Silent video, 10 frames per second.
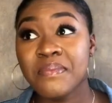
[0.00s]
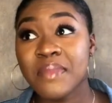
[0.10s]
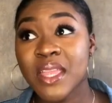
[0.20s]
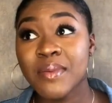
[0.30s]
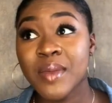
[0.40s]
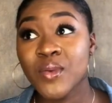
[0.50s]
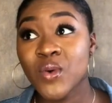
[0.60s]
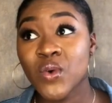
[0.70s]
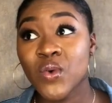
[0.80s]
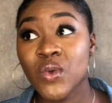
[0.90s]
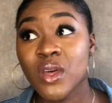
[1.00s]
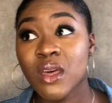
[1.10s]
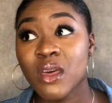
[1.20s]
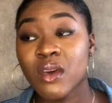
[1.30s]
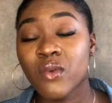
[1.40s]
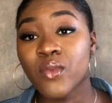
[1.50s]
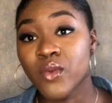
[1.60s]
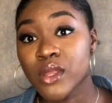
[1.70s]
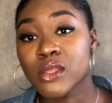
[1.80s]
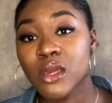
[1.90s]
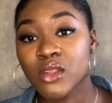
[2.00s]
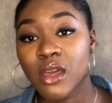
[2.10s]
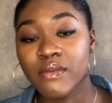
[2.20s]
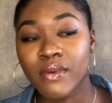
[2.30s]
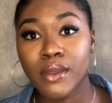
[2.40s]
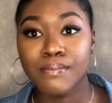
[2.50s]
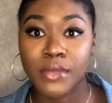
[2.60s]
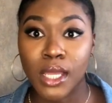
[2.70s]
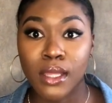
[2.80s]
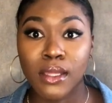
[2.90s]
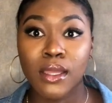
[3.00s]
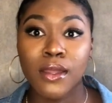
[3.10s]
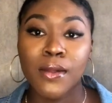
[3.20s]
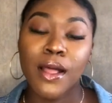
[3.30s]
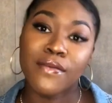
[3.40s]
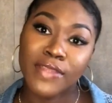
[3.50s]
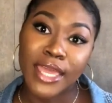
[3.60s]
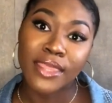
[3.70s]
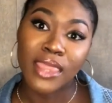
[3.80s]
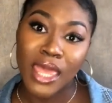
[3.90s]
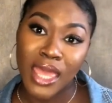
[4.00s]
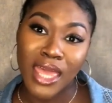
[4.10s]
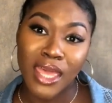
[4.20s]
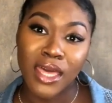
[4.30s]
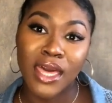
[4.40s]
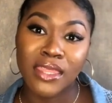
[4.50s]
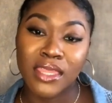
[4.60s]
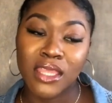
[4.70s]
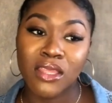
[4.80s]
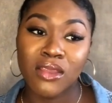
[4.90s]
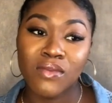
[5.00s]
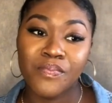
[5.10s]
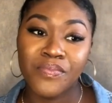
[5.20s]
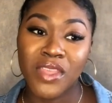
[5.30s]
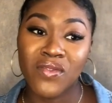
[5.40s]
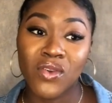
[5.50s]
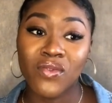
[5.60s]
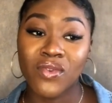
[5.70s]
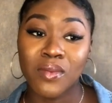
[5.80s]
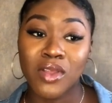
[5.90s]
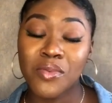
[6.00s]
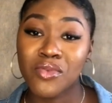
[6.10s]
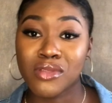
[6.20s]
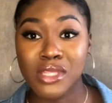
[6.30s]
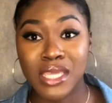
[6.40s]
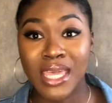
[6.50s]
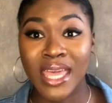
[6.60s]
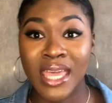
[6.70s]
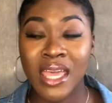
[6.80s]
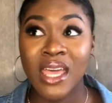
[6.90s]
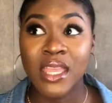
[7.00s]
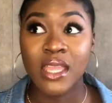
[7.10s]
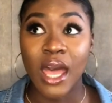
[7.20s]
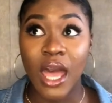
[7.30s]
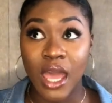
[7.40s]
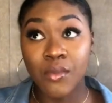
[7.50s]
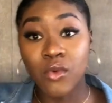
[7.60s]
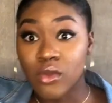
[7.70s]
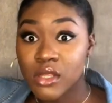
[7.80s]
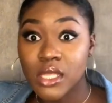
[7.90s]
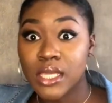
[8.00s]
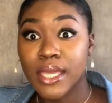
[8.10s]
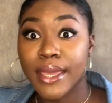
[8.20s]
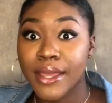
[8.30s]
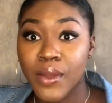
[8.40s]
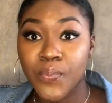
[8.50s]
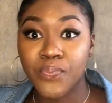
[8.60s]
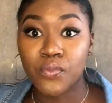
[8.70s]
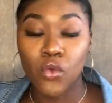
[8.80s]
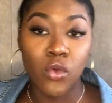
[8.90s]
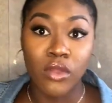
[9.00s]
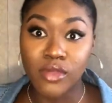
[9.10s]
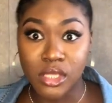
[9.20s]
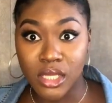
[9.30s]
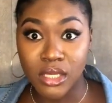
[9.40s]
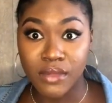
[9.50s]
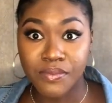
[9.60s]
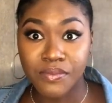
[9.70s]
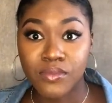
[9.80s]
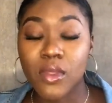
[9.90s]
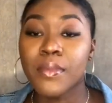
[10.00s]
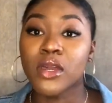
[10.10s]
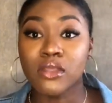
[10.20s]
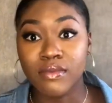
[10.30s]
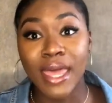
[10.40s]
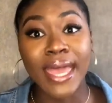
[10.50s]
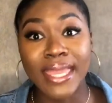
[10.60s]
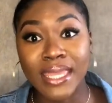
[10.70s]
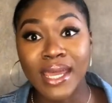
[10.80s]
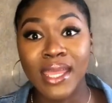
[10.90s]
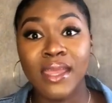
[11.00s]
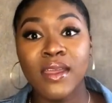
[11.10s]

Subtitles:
Many people, from the research I've done, have dyed their hair and then they've gone from low porosity hair to high porosity hair all of a sudden because of the hair dye.